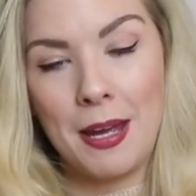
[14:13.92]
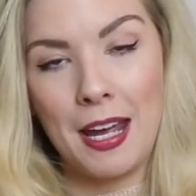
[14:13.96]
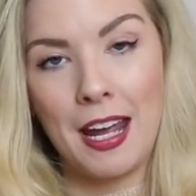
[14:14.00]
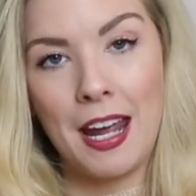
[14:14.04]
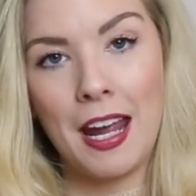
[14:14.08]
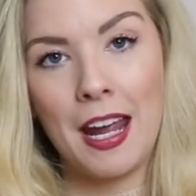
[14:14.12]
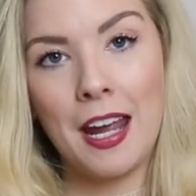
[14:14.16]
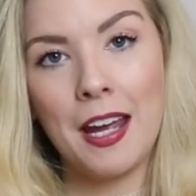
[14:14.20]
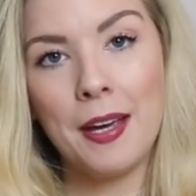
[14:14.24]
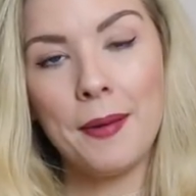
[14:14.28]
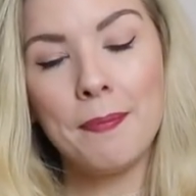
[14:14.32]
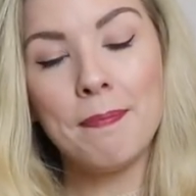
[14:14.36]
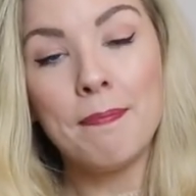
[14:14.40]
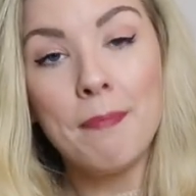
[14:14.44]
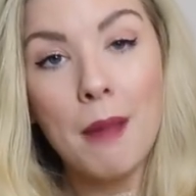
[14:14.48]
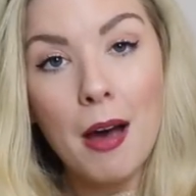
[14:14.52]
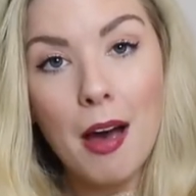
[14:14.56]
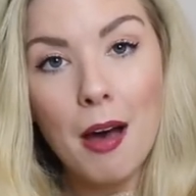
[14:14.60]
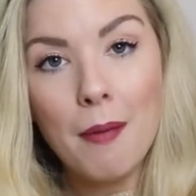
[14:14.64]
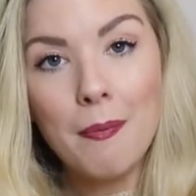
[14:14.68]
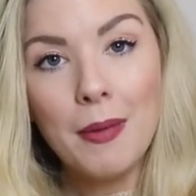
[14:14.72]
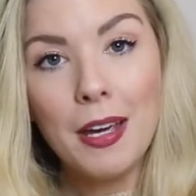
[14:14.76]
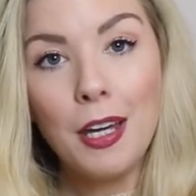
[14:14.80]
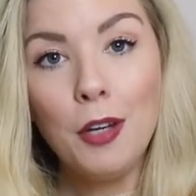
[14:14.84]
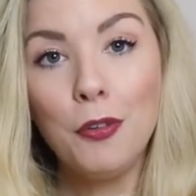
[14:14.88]
here.
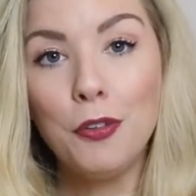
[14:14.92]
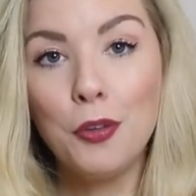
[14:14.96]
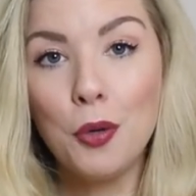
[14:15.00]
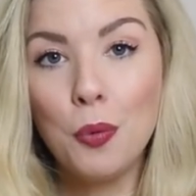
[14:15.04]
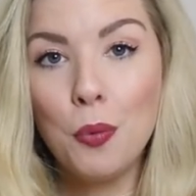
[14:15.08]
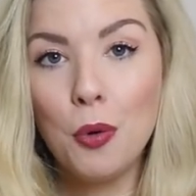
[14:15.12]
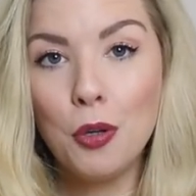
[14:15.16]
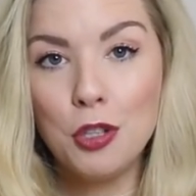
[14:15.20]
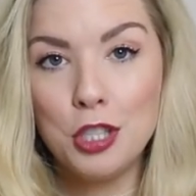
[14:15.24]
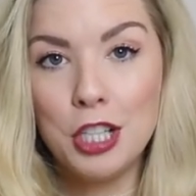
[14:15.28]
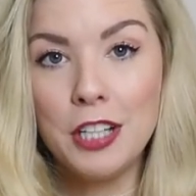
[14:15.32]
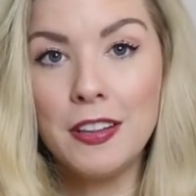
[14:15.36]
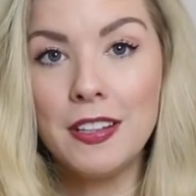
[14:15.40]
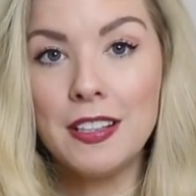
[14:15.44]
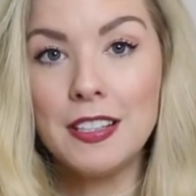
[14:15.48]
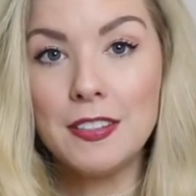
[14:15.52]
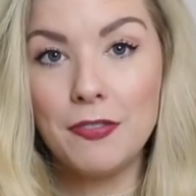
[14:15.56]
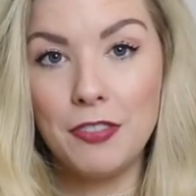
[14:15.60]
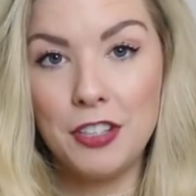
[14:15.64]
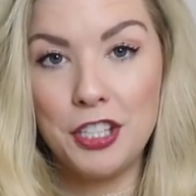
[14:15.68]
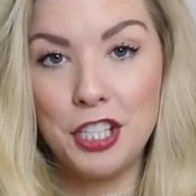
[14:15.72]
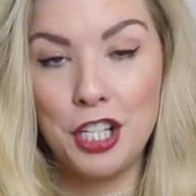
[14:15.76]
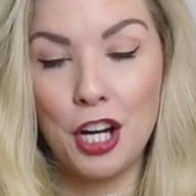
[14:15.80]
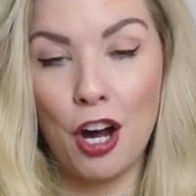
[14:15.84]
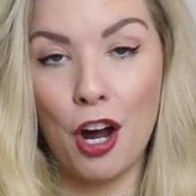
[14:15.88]
Mum, if you're watching this
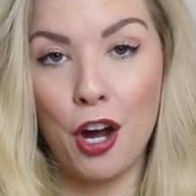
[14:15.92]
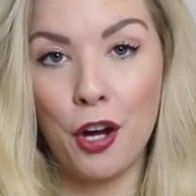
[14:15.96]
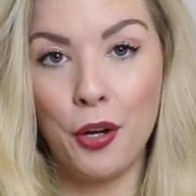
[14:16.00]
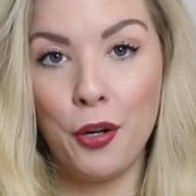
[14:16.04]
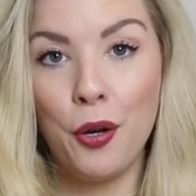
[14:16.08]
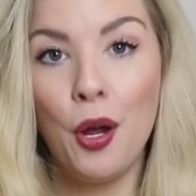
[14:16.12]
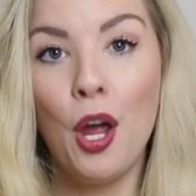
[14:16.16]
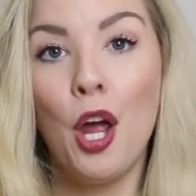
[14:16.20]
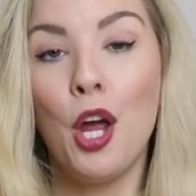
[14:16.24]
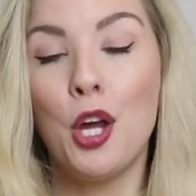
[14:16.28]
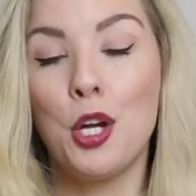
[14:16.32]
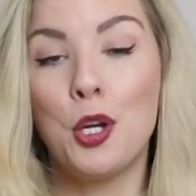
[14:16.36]
video,